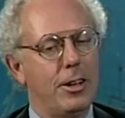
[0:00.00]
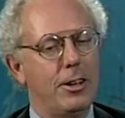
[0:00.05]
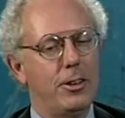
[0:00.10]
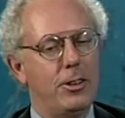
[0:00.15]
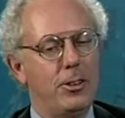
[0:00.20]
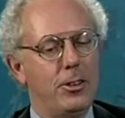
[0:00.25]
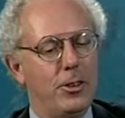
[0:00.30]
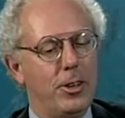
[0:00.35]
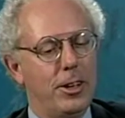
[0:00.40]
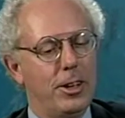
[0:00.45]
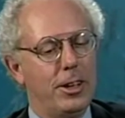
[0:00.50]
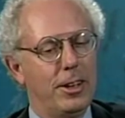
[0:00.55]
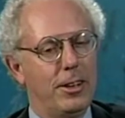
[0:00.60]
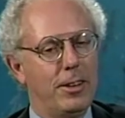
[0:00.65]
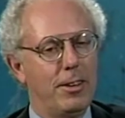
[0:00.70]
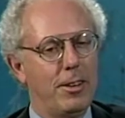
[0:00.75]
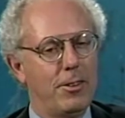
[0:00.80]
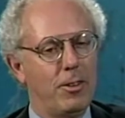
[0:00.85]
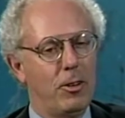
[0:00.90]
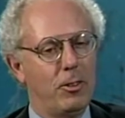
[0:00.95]
during
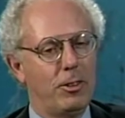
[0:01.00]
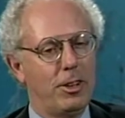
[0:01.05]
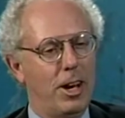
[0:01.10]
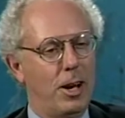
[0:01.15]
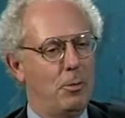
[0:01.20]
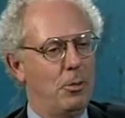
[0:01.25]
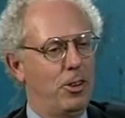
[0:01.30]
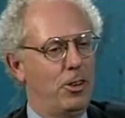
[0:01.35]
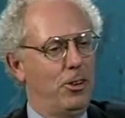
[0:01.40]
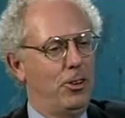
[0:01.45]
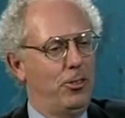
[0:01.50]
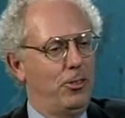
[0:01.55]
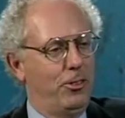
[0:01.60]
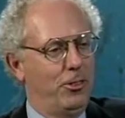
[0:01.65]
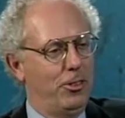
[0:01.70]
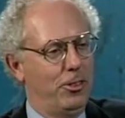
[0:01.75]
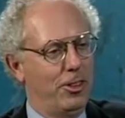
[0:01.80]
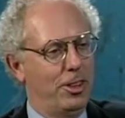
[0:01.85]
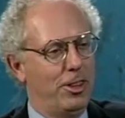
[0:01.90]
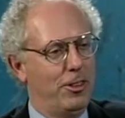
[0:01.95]
this whole time that you
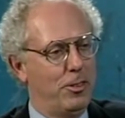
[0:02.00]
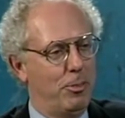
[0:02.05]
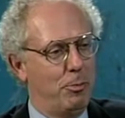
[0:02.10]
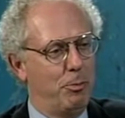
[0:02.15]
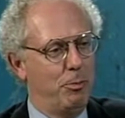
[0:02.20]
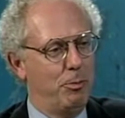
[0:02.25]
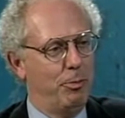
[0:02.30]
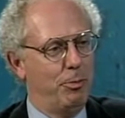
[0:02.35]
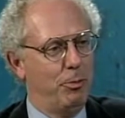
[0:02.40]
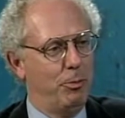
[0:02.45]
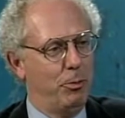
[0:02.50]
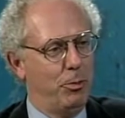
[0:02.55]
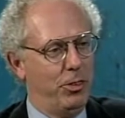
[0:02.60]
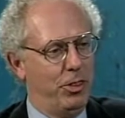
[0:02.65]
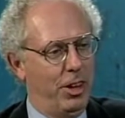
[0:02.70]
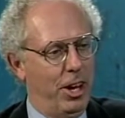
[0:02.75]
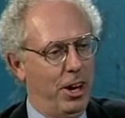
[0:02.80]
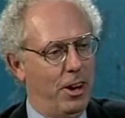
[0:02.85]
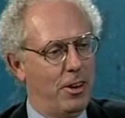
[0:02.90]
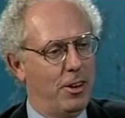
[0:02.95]
were
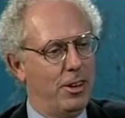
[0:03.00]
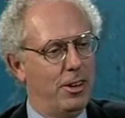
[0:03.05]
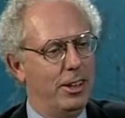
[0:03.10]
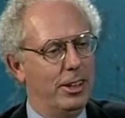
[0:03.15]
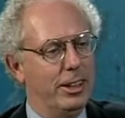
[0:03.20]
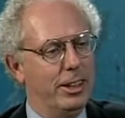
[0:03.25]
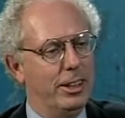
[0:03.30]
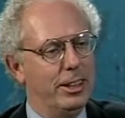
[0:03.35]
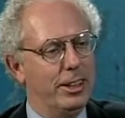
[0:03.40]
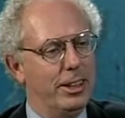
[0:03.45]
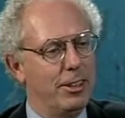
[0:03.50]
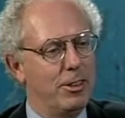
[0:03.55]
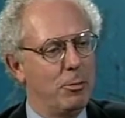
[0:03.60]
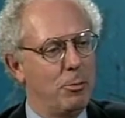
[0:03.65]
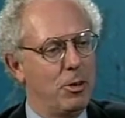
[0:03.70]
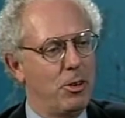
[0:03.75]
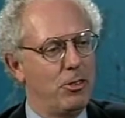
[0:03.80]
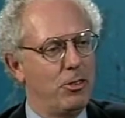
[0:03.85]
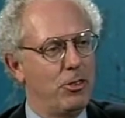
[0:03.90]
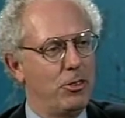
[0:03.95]
there, uh,
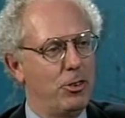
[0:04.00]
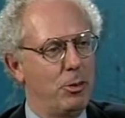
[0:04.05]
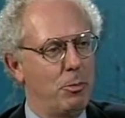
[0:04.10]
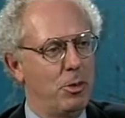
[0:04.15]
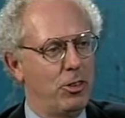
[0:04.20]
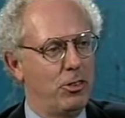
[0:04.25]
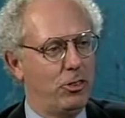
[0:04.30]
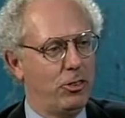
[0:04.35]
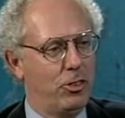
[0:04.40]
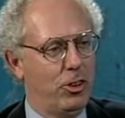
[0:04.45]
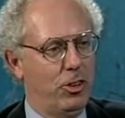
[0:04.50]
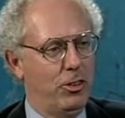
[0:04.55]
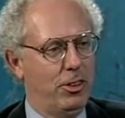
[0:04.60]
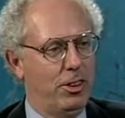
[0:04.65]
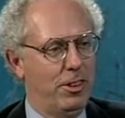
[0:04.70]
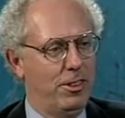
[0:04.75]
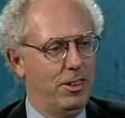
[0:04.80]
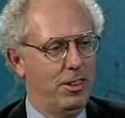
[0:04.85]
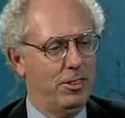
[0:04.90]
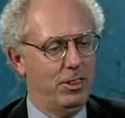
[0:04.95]
experiencing tremendous growth in
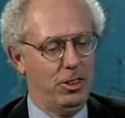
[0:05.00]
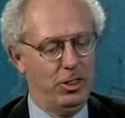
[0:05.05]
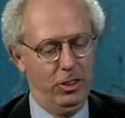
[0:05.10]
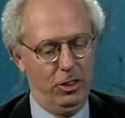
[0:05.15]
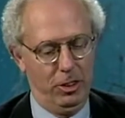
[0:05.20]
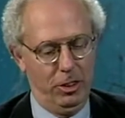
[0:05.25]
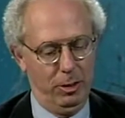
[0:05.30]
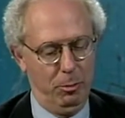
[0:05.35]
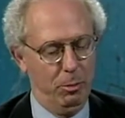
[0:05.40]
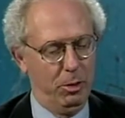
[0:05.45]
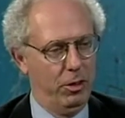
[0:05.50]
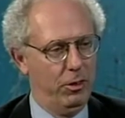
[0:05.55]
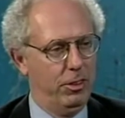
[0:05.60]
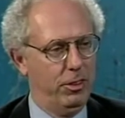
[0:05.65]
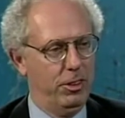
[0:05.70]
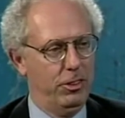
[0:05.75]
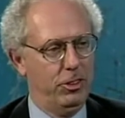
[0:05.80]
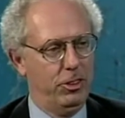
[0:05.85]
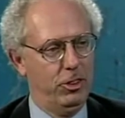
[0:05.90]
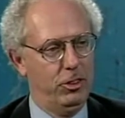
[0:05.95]
this institution, both
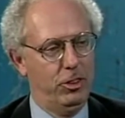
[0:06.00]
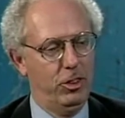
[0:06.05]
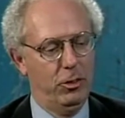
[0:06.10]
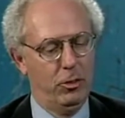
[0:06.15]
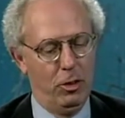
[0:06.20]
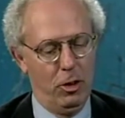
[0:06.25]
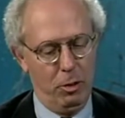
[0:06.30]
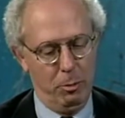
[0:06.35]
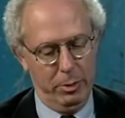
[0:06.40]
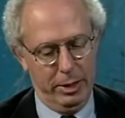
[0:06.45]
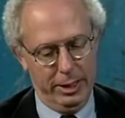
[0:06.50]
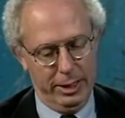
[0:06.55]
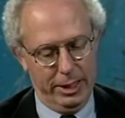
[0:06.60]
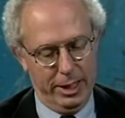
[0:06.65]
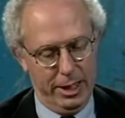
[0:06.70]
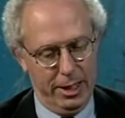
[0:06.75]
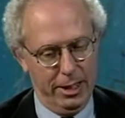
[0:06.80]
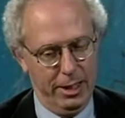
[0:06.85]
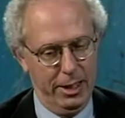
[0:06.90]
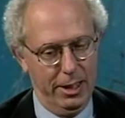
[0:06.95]
in student enrollment
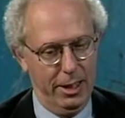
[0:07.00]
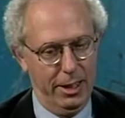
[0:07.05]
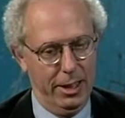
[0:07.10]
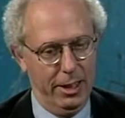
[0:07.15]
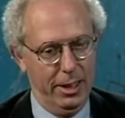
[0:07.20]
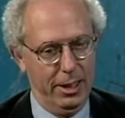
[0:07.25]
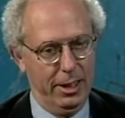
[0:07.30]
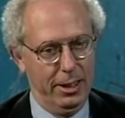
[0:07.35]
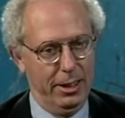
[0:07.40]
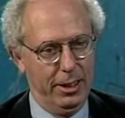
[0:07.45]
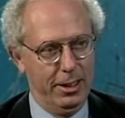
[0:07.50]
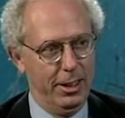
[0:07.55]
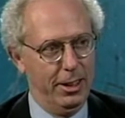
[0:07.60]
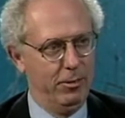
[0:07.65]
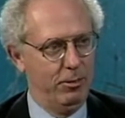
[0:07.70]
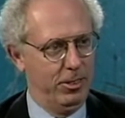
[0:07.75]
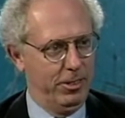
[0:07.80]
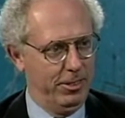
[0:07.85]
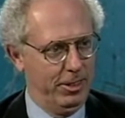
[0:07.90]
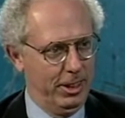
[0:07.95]
and uh, in
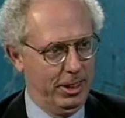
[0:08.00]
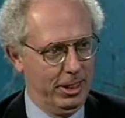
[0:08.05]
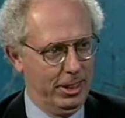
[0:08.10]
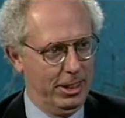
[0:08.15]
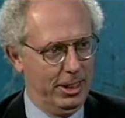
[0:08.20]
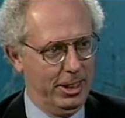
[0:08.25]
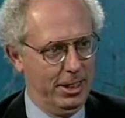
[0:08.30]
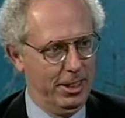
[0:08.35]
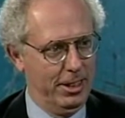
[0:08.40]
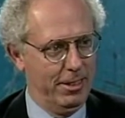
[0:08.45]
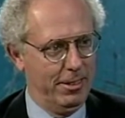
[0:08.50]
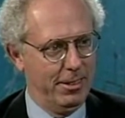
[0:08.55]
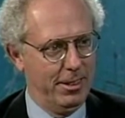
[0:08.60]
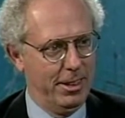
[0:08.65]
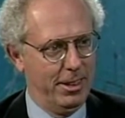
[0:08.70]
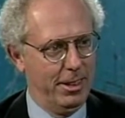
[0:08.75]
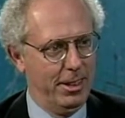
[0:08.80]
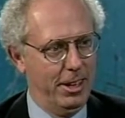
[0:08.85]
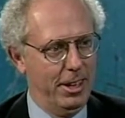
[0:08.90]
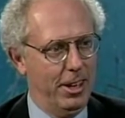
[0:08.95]
facilities and